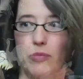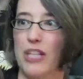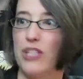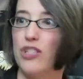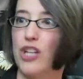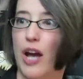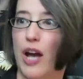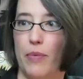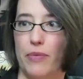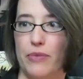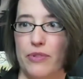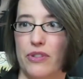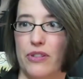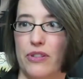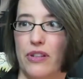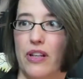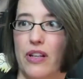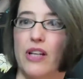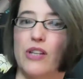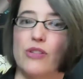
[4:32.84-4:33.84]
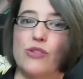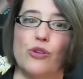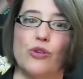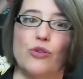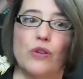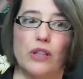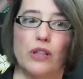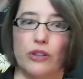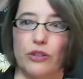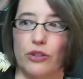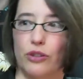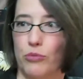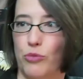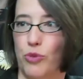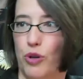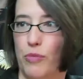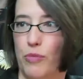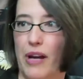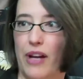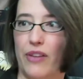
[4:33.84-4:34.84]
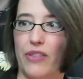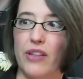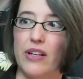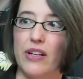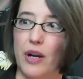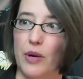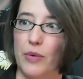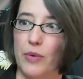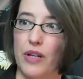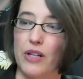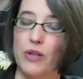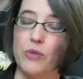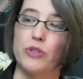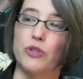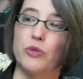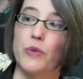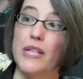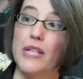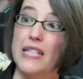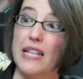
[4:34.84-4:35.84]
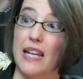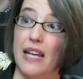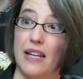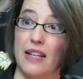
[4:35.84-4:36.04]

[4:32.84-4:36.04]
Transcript: chapter so you can learn more about the network, which we did.